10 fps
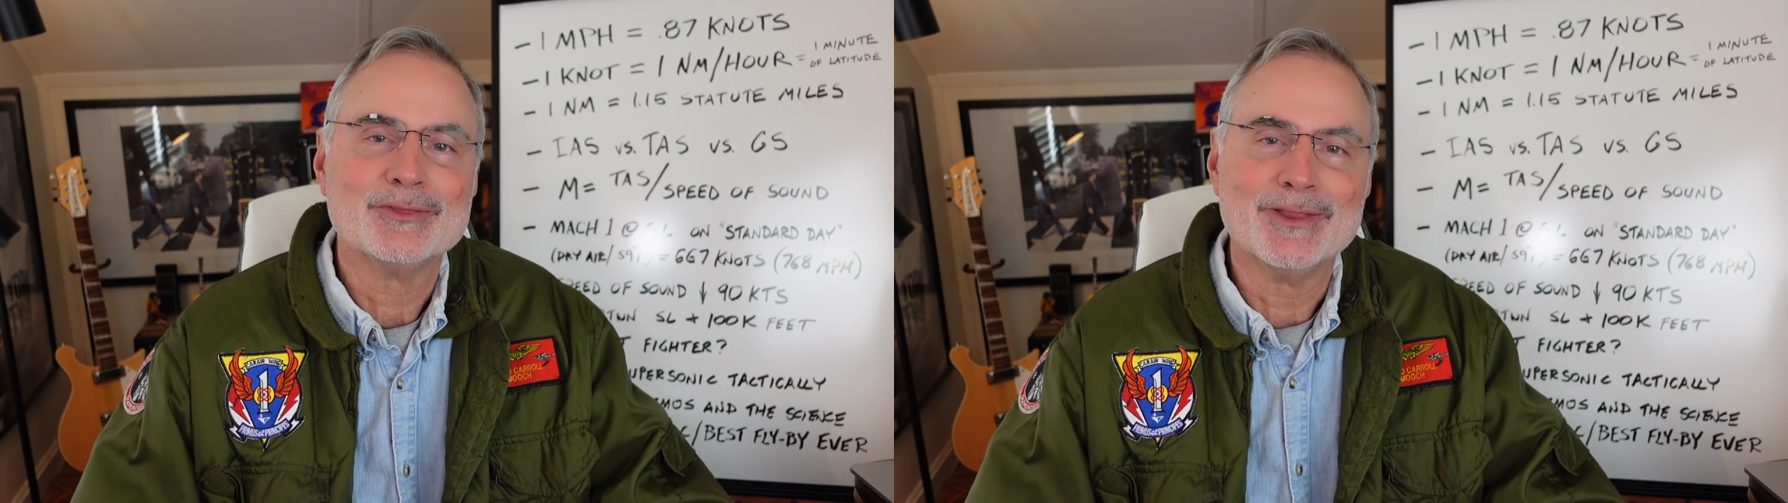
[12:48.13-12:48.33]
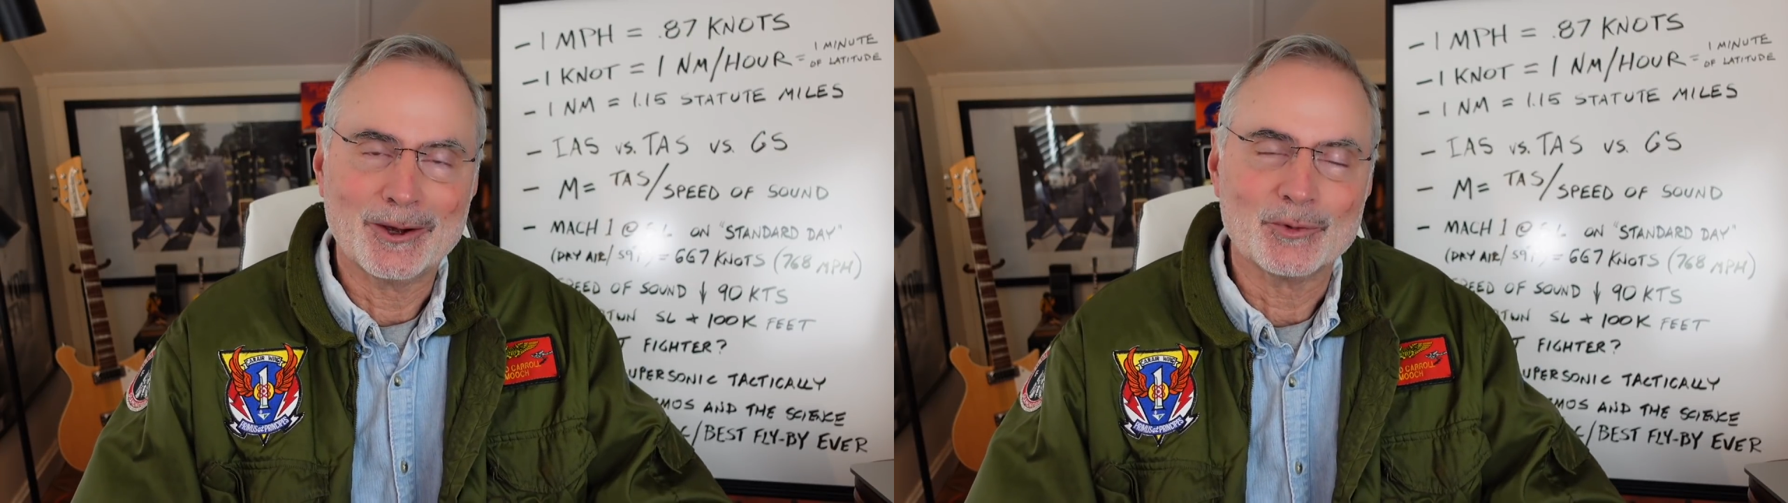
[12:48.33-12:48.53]

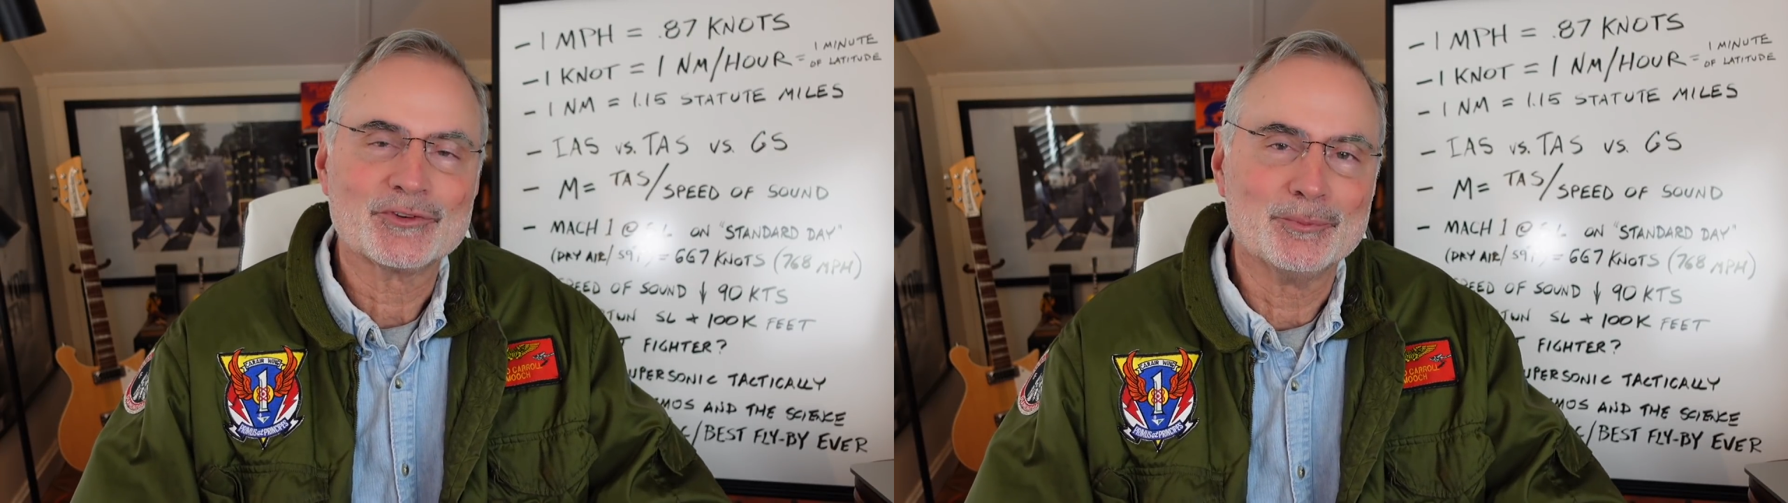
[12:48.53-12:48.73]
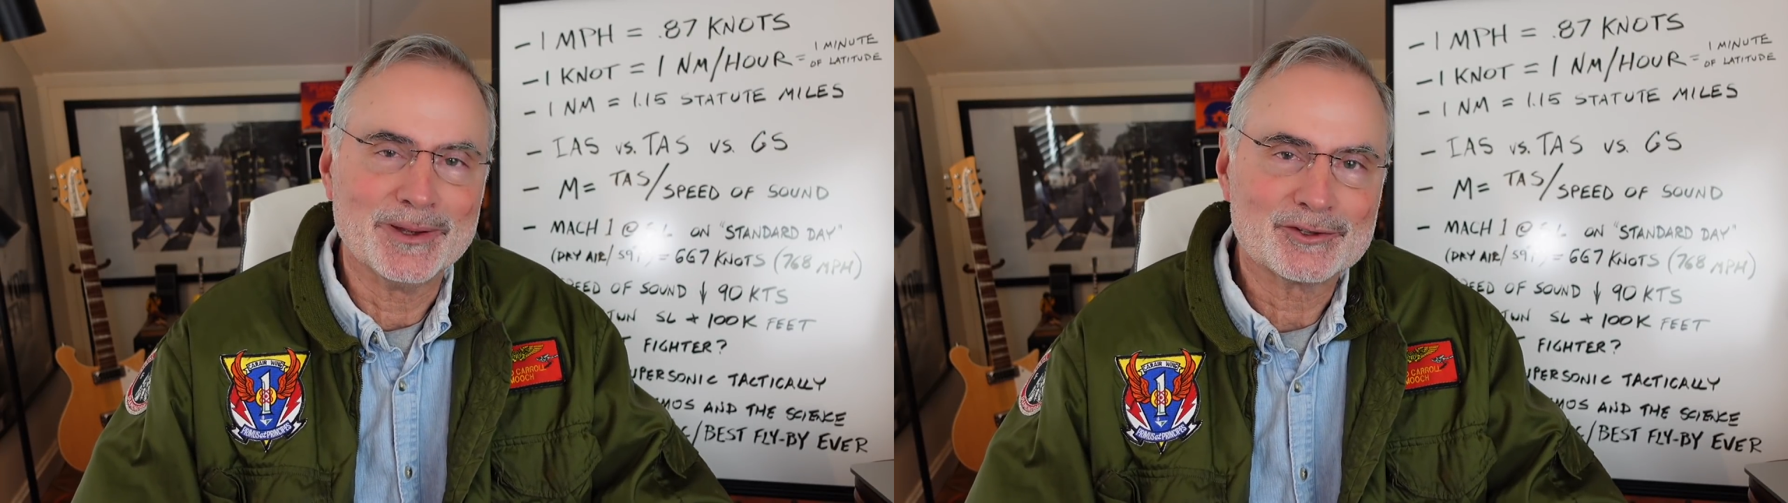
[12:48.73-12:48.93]
that was
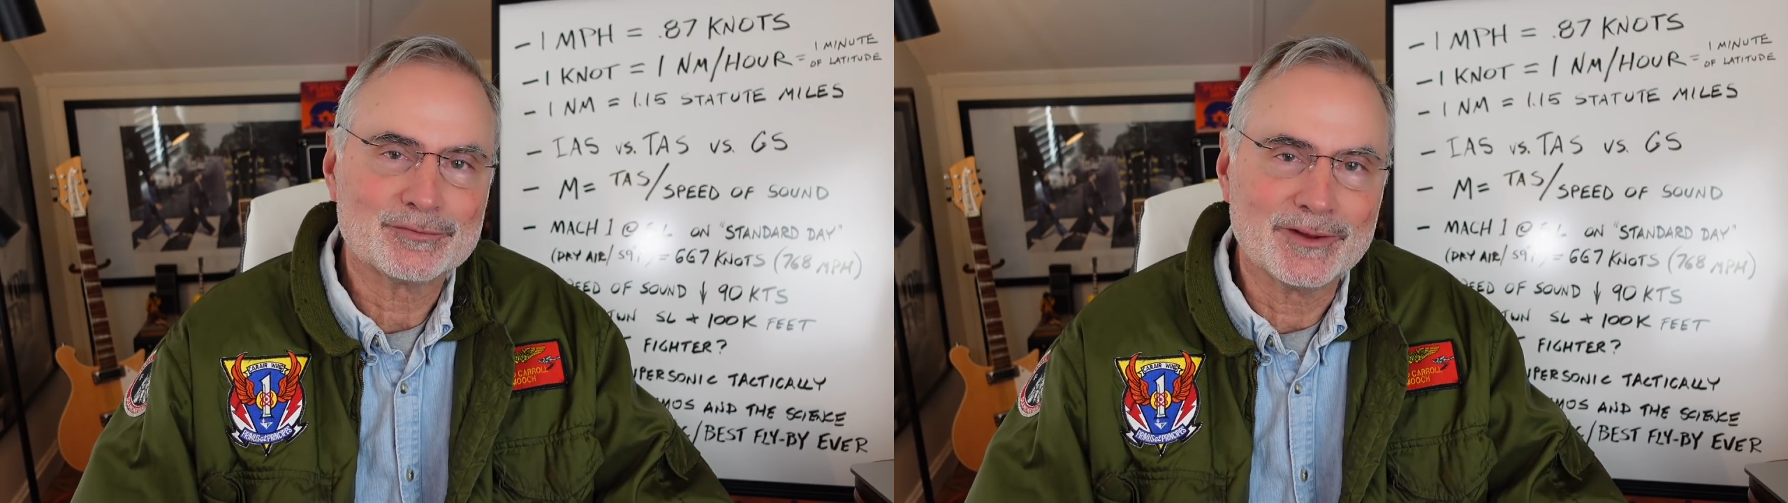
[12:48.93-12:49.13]
the best